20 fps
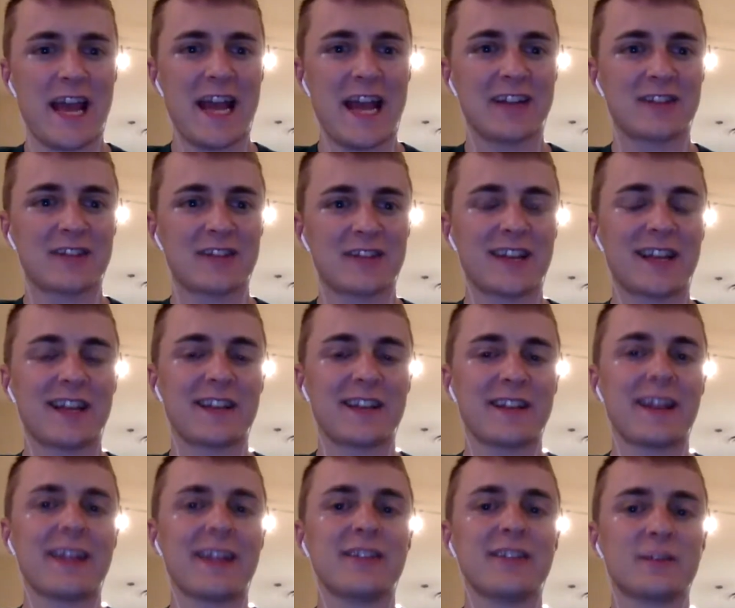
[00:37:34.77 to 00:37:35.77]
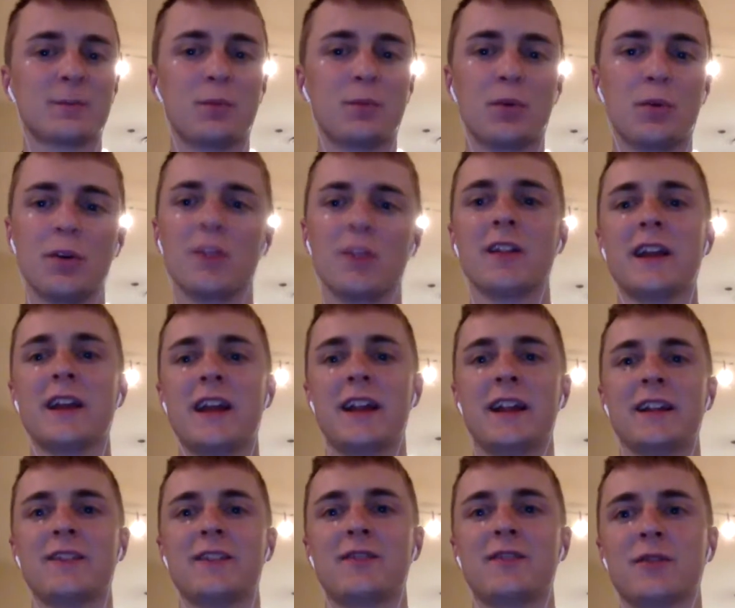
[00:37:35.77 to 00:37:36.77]
And it's like they just put lead
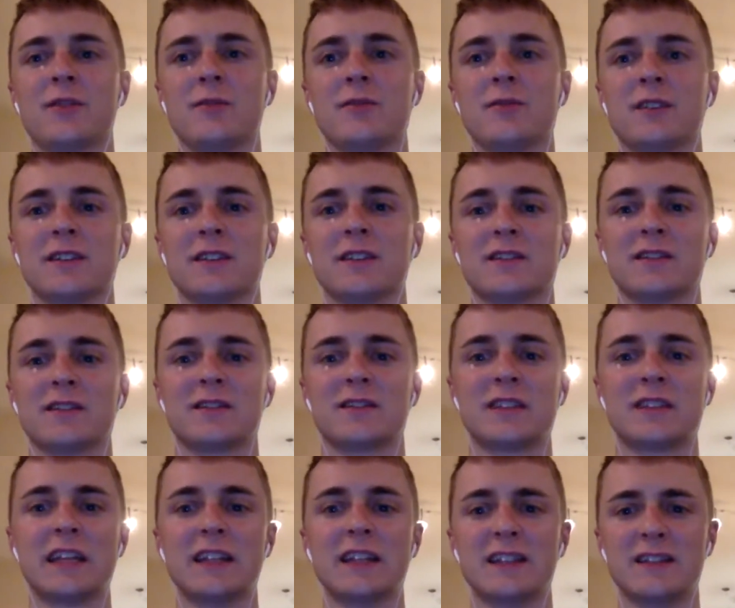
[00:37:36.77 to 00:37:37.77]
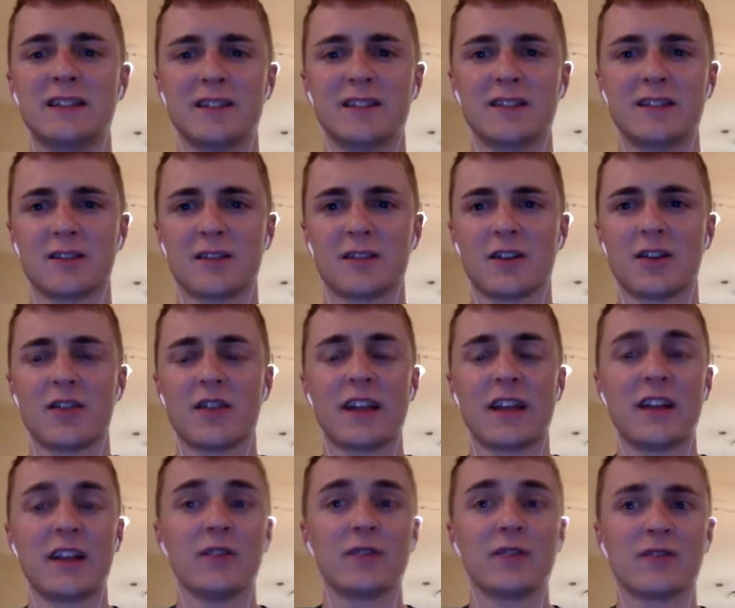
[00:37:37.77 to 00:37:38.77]
into it because it's easier, or they
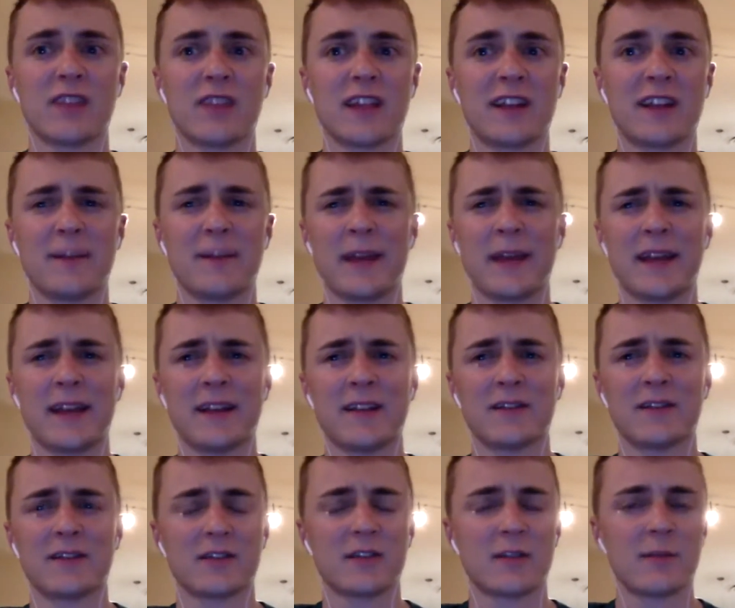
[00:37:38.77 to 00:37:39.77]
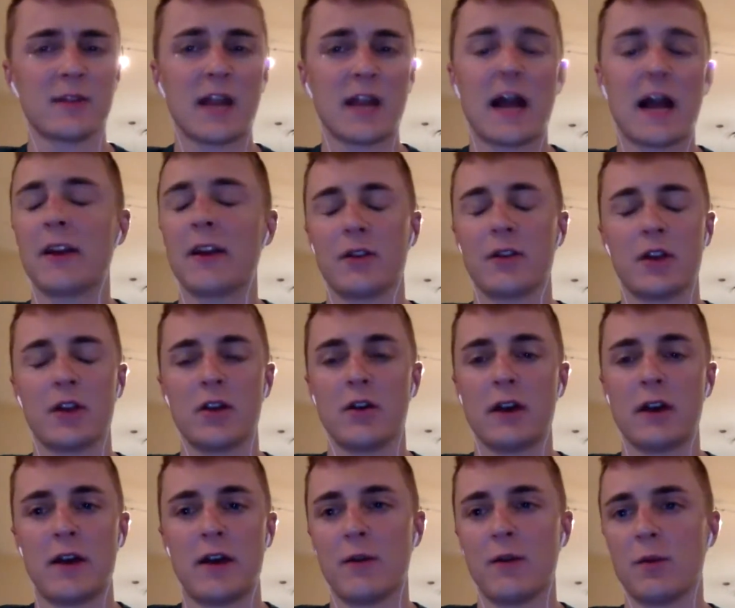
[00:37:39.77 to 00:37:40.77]
use lead to make it or something. I don't know
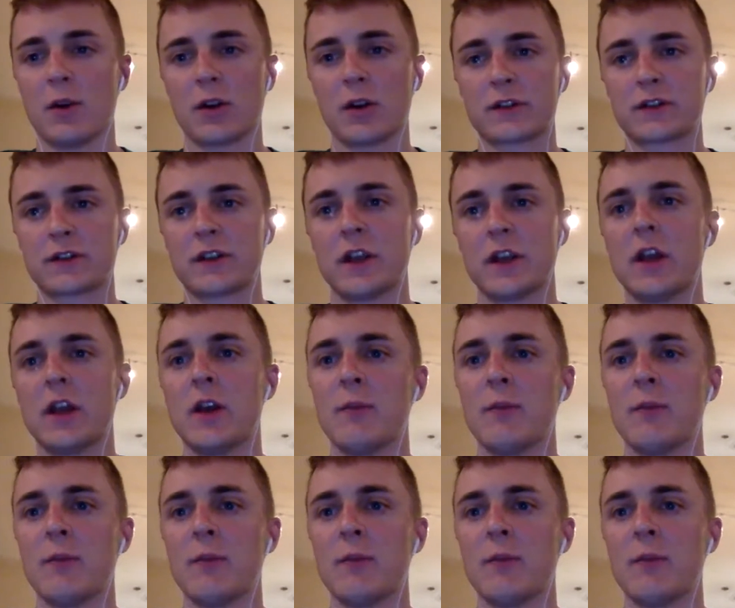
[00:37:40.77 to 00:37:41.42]
how it works.